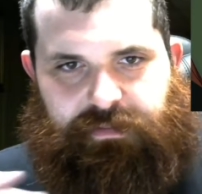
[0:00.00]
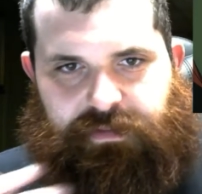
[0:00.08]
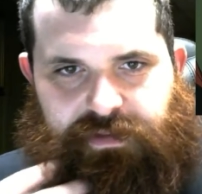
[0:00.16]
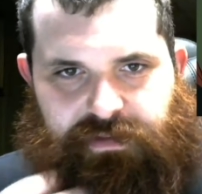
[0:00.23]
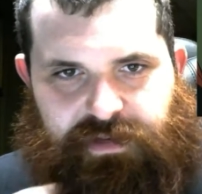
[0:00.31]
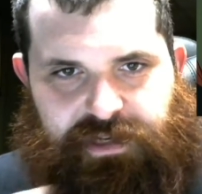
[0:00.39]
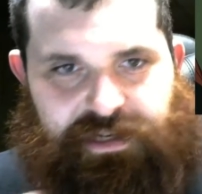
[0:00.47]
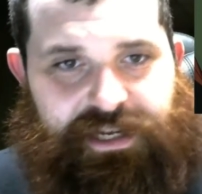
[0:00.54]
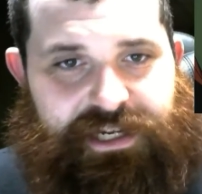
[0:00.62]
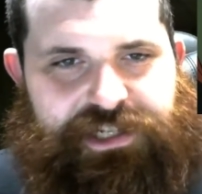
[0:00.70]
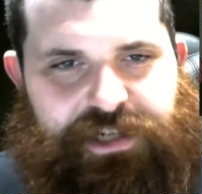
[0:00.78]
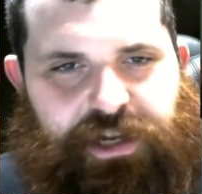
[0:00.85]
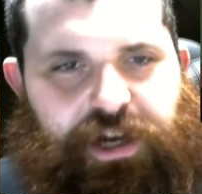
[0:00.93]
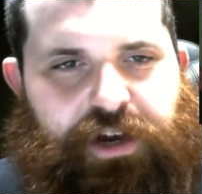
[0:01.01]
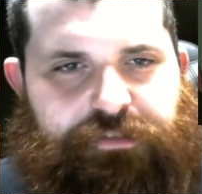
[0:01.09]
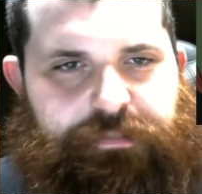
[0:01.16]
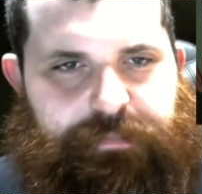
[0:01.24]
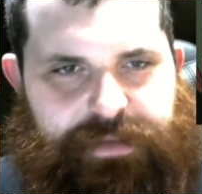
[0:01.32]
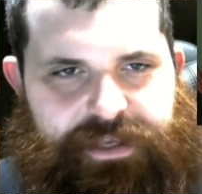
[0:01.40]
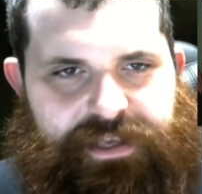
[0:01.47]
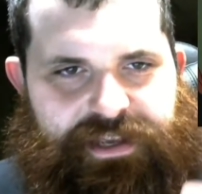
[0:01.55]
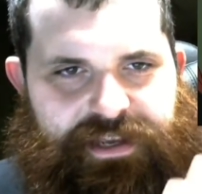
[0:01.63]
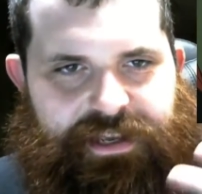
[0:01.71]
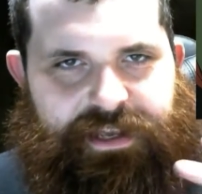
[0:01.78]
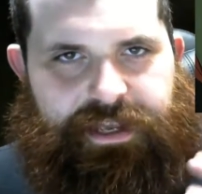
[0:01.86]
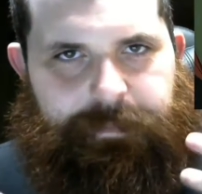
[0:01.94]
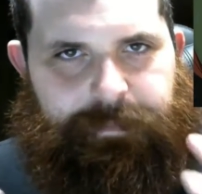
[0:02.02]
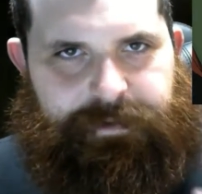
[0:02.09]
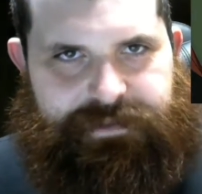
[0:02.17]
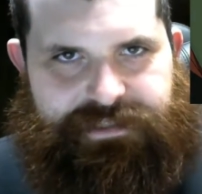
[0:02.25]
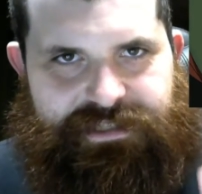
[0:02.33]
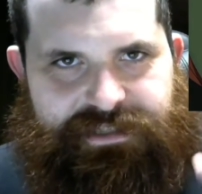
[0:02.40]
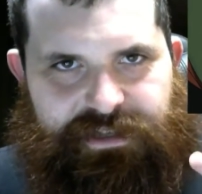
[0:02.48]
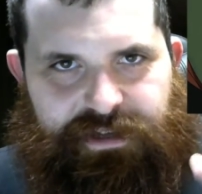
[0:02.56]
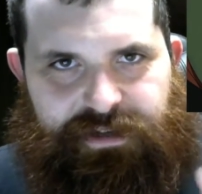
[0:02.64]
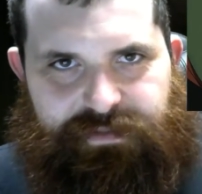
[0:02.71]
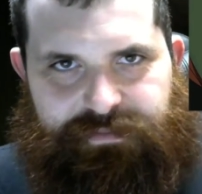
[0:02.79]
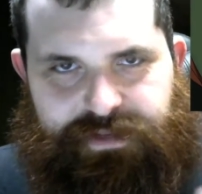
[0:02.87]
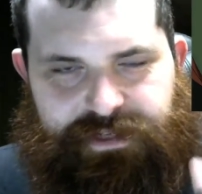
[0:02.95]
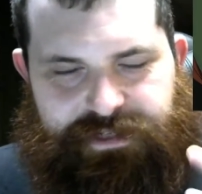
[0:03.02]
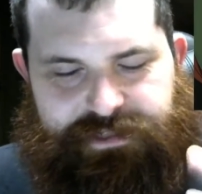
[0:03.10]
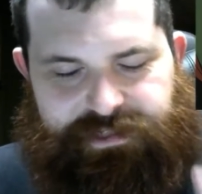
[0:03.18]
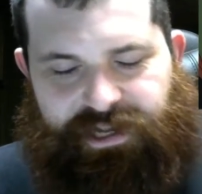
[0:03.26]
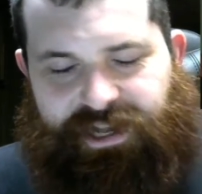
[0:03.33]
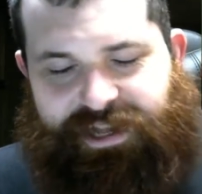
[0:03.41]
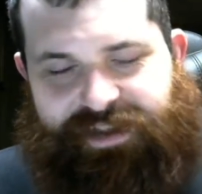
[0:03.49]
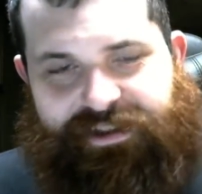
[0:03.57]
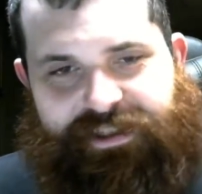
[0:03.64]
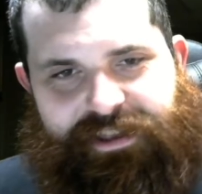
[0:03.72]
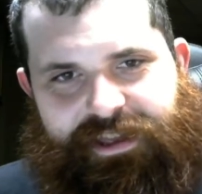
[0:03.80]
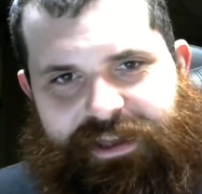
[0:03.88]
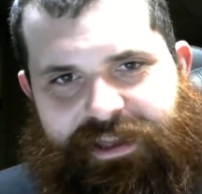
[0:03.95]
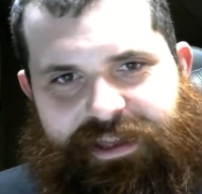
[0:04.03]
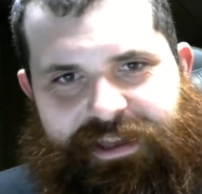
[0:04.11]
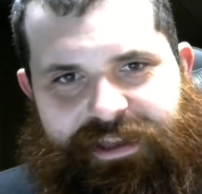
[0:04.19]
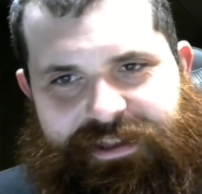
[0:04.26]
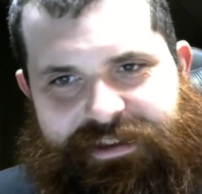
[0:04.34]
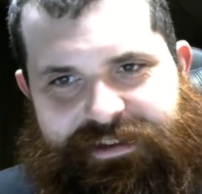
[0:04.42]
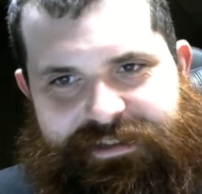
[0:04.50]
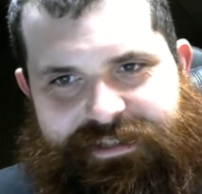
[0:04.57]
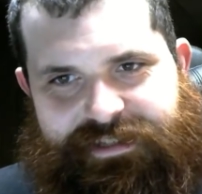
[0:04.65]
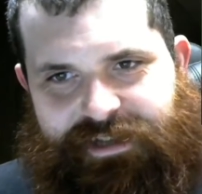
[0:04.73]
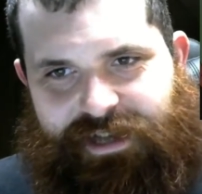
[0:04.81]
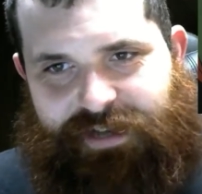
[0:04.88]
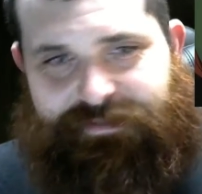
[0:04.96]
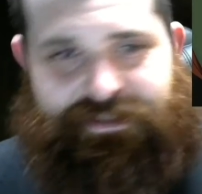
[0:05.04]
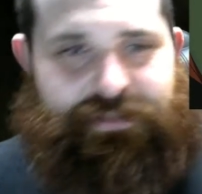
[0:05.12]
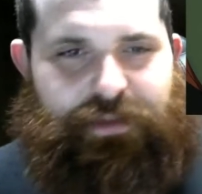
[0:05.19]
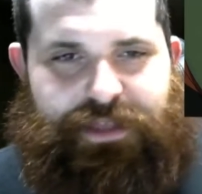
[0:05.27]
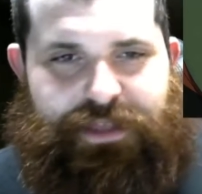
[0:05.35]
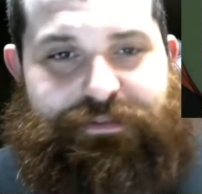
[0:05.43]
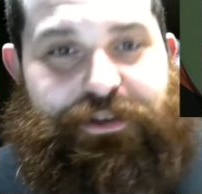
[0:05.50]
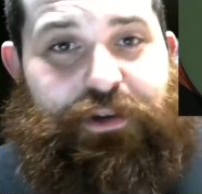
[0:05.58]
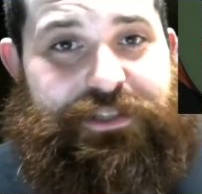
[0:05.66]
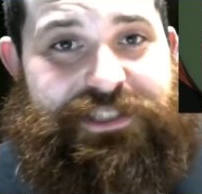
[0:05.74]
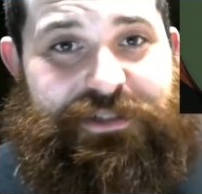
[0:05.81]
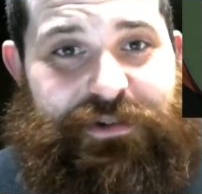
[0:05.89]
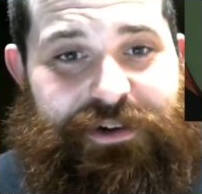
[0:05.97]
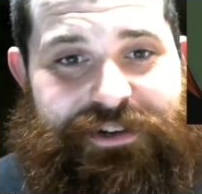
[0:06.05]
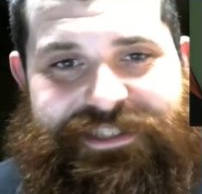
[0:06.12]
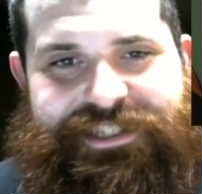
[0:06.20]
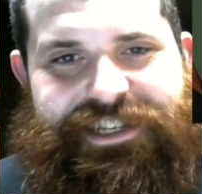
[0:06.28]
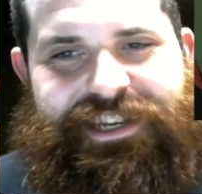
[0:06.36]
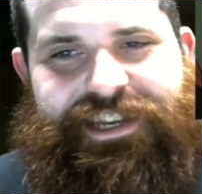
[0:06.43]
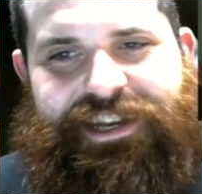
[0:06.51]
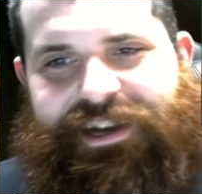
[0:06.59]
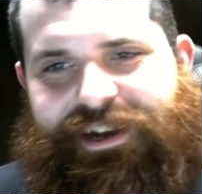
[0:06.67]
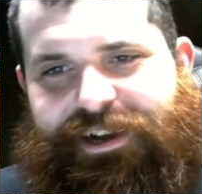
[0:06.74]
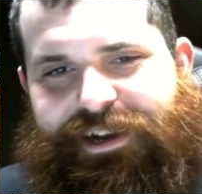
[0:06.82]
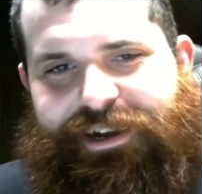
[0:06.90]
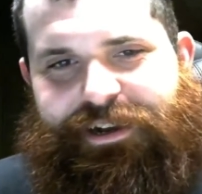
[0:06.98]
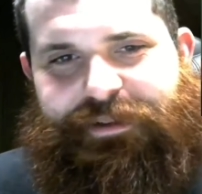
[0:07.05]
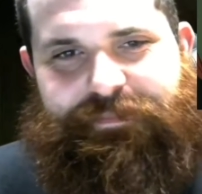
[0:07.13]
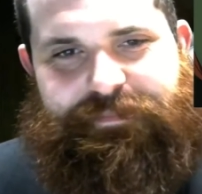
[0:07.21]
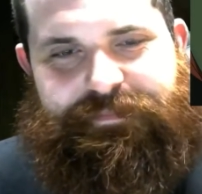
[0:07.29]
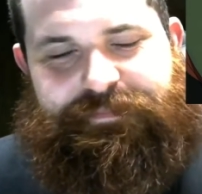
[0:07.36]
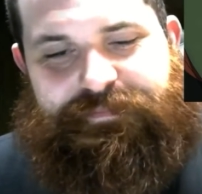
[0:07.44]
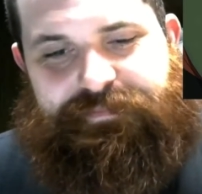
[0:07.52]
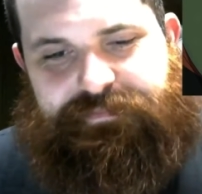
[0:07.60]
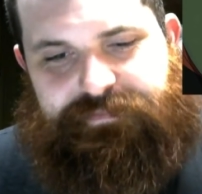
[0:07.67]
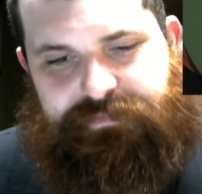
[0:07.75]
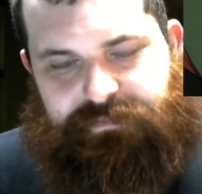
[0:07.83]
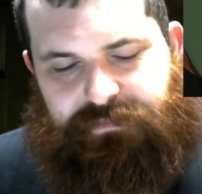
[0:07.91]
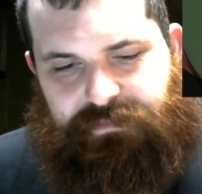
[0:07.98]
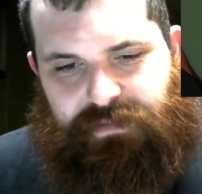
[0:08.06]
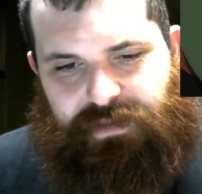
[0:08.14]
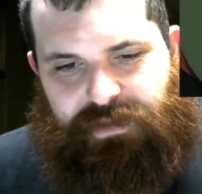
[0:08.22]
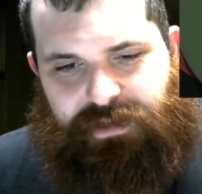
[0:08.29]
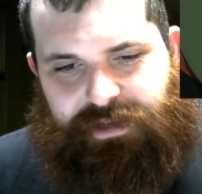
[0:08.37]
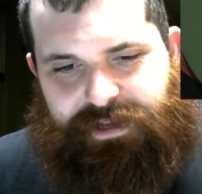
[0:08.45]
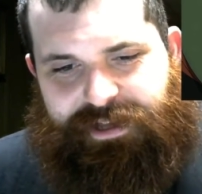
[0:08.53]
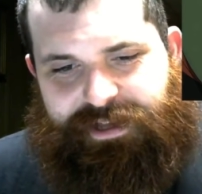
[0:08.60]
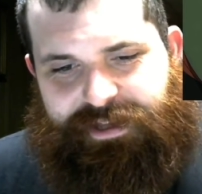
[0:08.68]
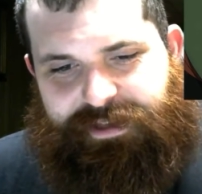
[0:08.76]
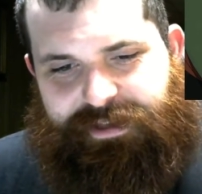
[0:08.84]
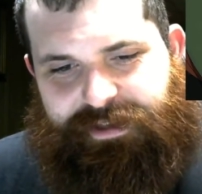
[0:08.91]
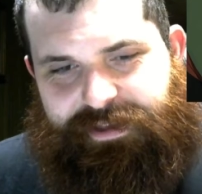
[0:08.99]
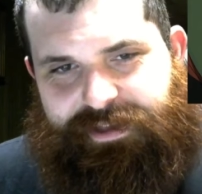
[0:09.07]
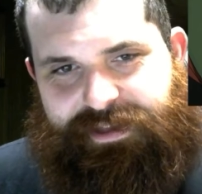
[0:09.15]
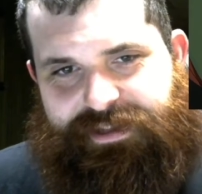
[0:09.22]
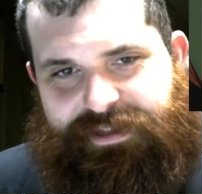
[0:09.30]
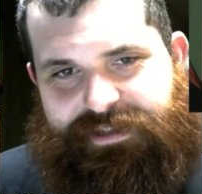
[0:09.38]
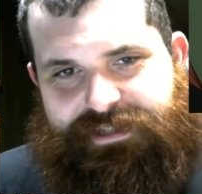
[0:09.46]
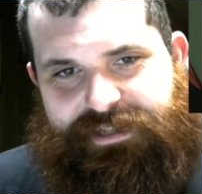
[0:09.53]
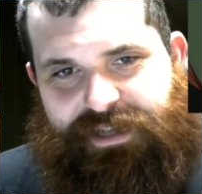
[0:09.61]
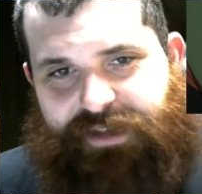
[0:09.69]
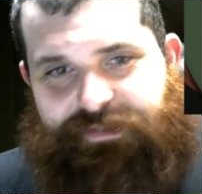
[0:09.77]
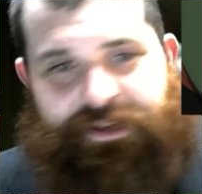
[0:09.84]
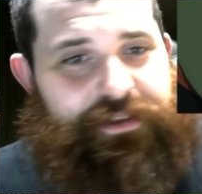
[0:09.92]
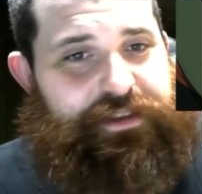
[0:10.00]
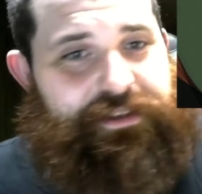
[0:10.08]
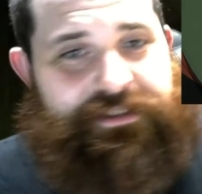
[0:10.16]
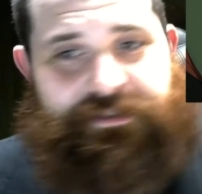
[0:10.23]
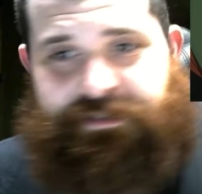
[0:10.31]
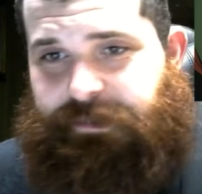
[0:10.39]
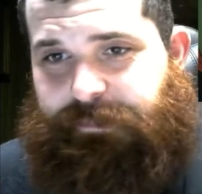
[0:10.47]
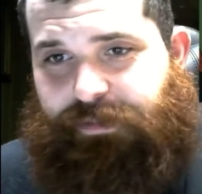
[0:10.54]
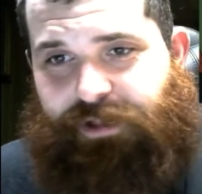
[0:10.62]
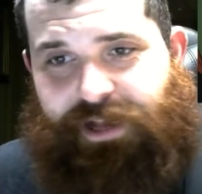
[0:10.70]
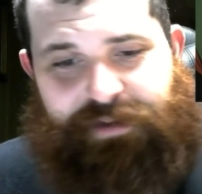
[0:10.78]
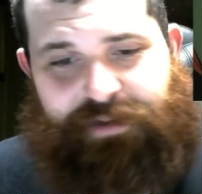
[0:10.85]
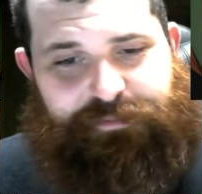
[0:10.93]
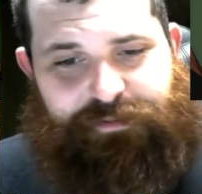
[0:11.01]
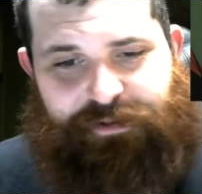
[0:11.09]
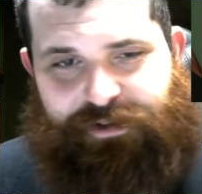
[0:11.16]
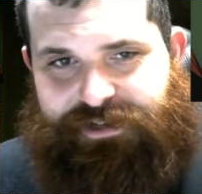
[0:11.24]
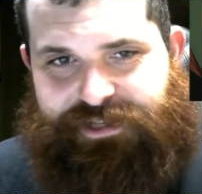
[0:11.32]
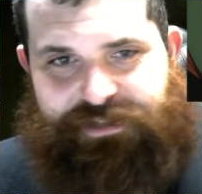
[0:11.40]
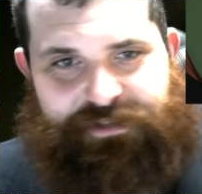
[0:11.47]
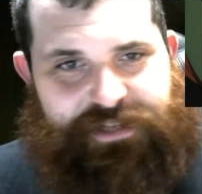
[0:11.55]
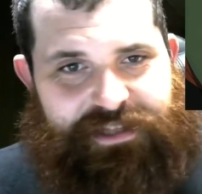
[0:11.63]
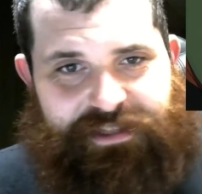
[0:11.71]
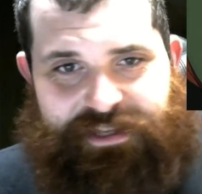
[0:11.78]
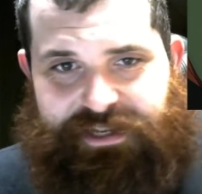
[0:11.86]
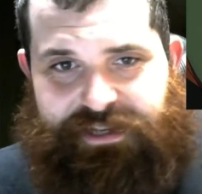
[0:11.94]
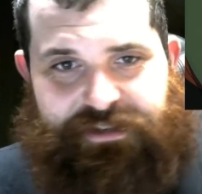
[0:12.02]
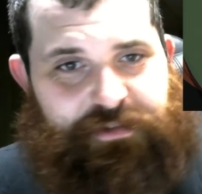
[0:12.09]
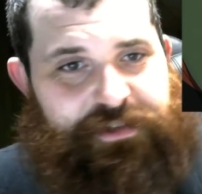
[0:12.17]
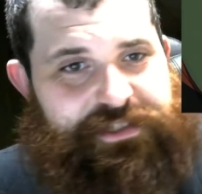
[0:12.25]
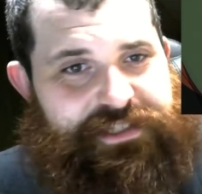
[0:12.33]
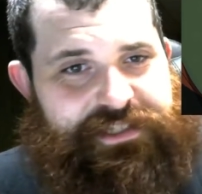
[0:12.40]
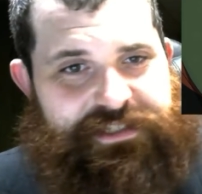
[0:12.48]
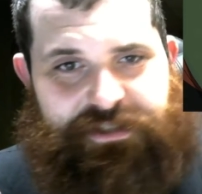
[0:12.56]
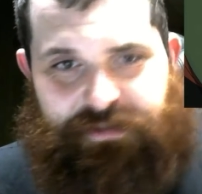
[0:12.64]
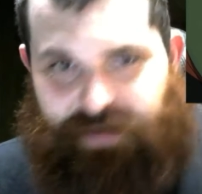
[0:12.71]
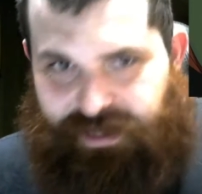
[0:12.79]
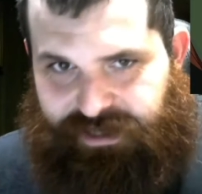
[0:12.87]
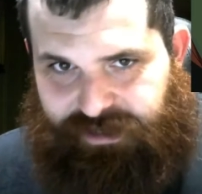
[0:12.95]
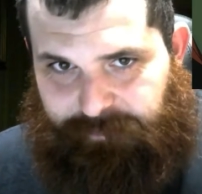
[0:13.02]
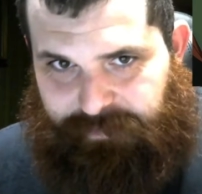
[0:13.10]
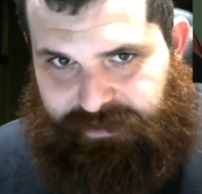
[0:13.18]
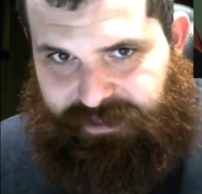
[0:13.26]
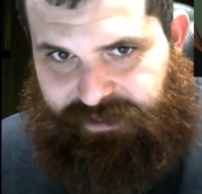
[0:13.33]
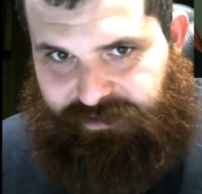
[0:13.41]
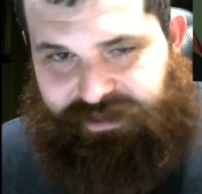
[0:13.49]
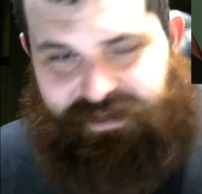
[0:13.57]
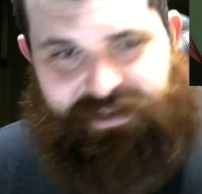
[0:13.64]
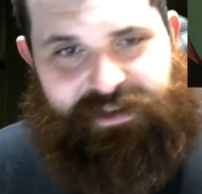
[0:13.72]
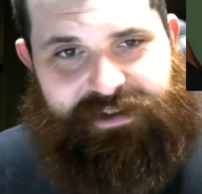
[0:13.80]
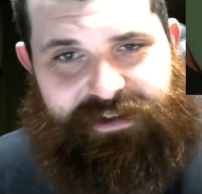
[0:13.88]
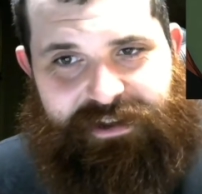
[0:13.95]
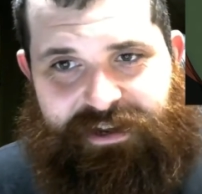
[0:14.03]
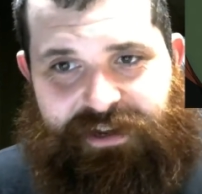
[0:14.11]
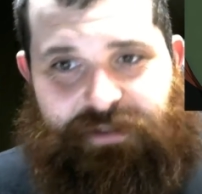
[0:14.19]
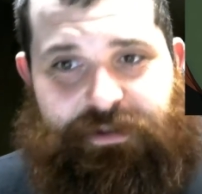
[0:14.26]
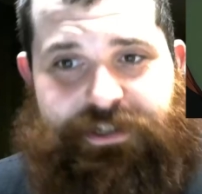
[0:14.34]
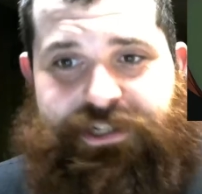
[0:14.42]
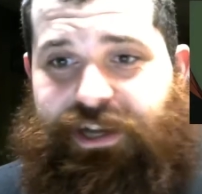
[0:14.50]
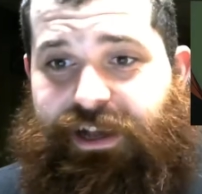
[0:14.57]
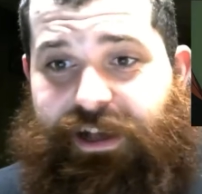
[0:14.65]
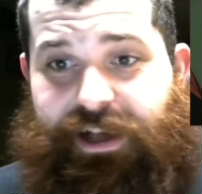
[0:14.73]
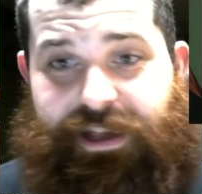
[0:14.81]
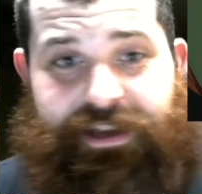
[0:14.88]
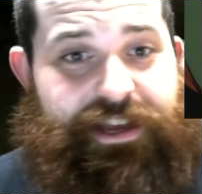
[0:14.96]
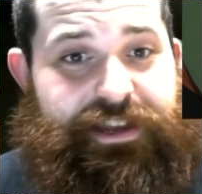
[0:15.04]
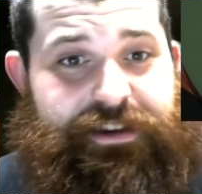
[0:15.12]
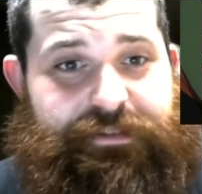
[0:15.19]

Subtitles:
connection of being a princess of Jihad, and obviously both have the cool swords. Um, and evidently this was a plot for to get like endorsee to end up killing Anak, which I kind of